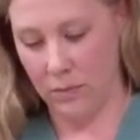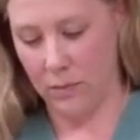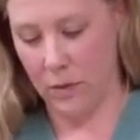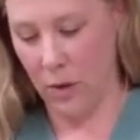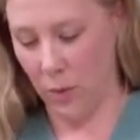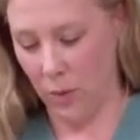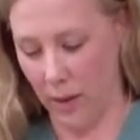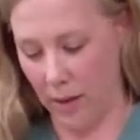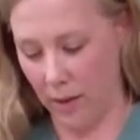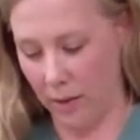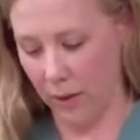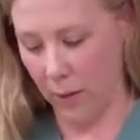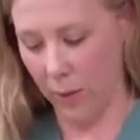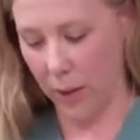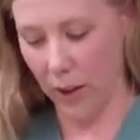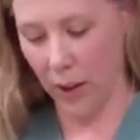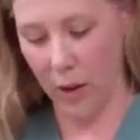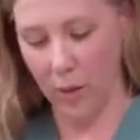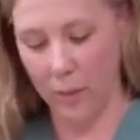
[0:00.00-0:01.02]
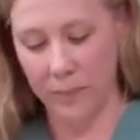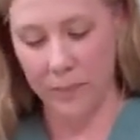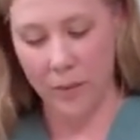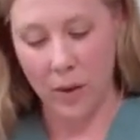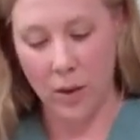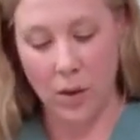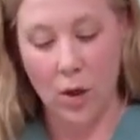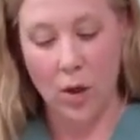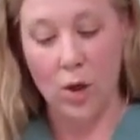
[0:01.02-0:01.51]
Okay, there we go.
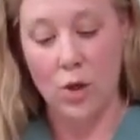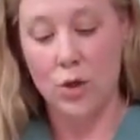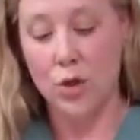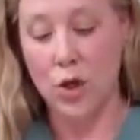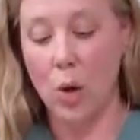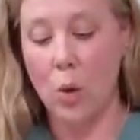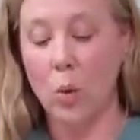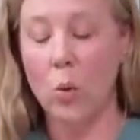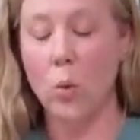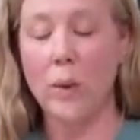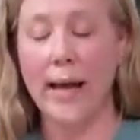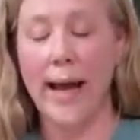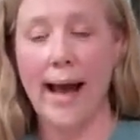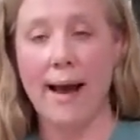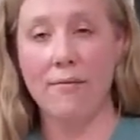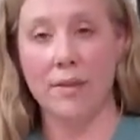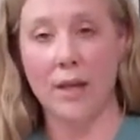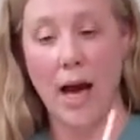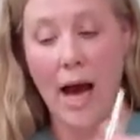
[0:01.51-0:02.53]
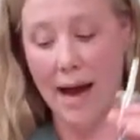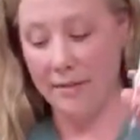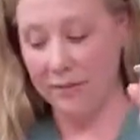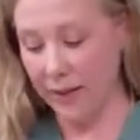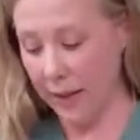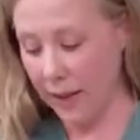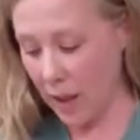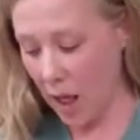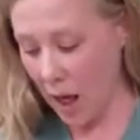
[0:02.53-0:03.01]
So we have the
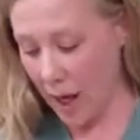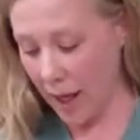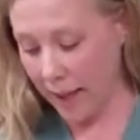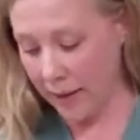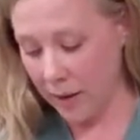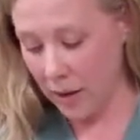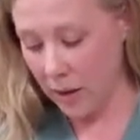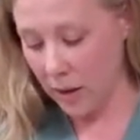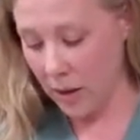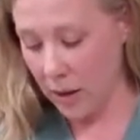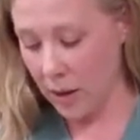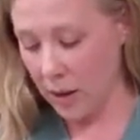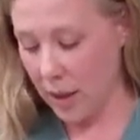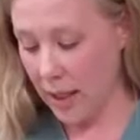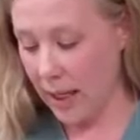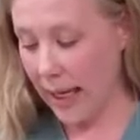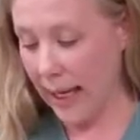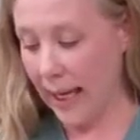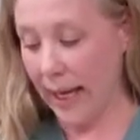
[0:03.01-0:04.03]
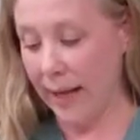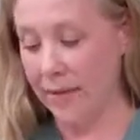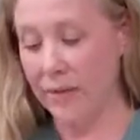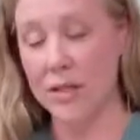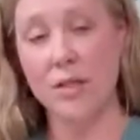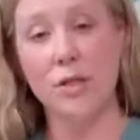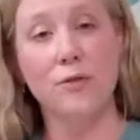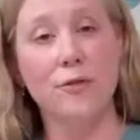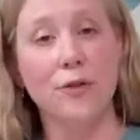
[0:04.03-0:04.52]
IV line, and
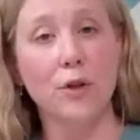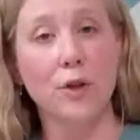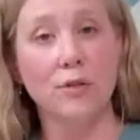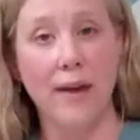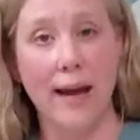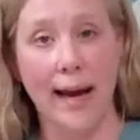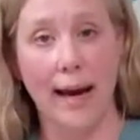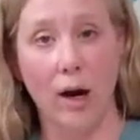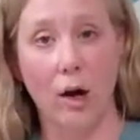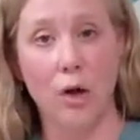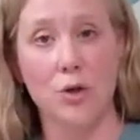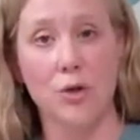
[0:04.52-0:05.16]
this is full of air.